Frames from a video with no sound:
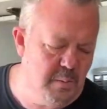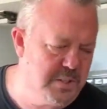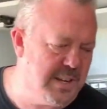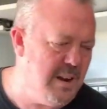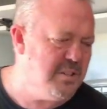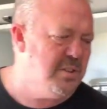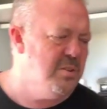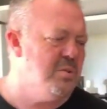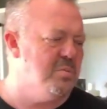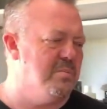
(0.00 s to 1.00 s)
it was going
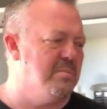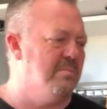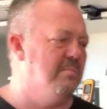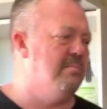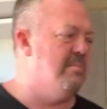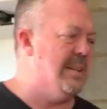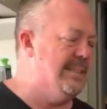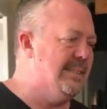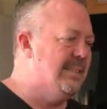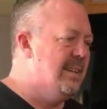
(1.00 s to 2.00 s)
to
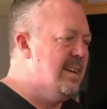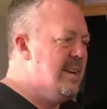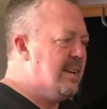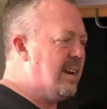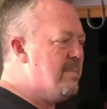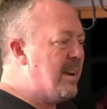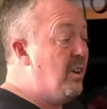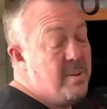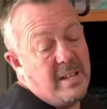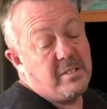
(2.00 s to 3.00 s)
make it a
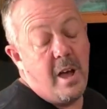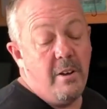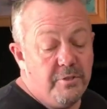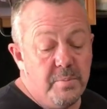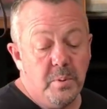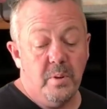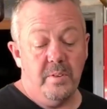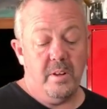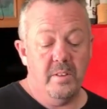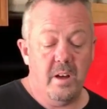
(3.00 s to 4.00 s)
little bit
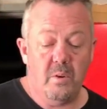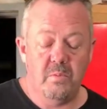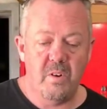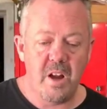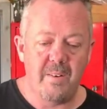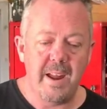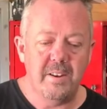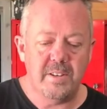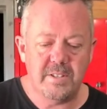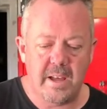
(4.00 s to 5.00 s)
uncomfortable on the old rear
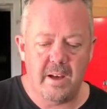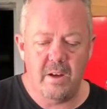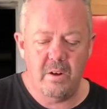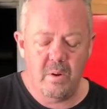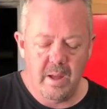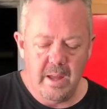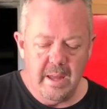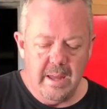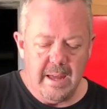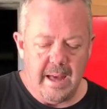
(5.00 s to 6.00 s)
end. So
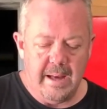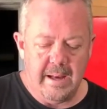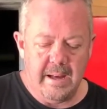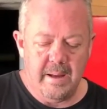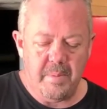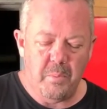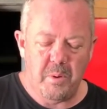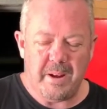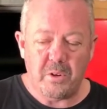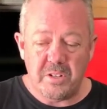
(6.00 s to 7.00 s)
it would
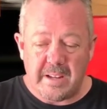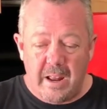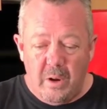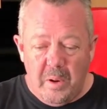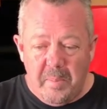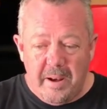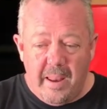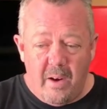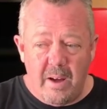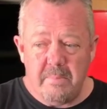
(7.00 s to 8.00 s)
have been good to go a little bit
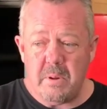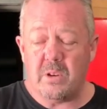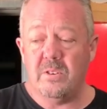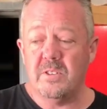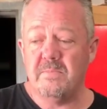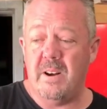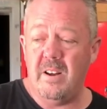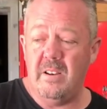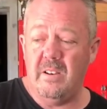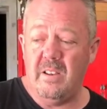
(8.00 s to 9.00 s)
lower, because
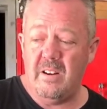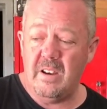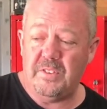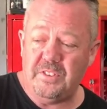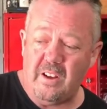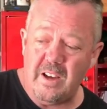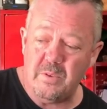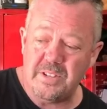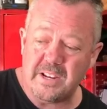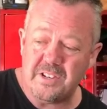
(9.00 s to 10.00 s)
my line of sight
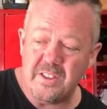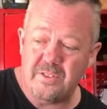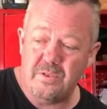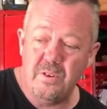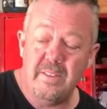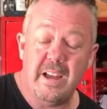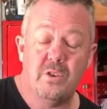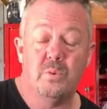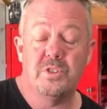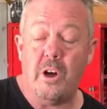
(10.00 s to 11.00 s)
was actually through the
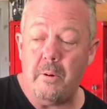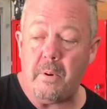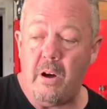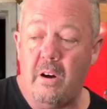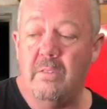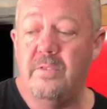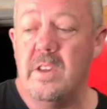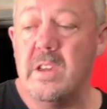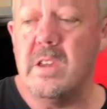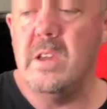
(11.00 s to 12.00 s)
actual top of
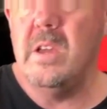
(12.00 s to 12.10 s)
the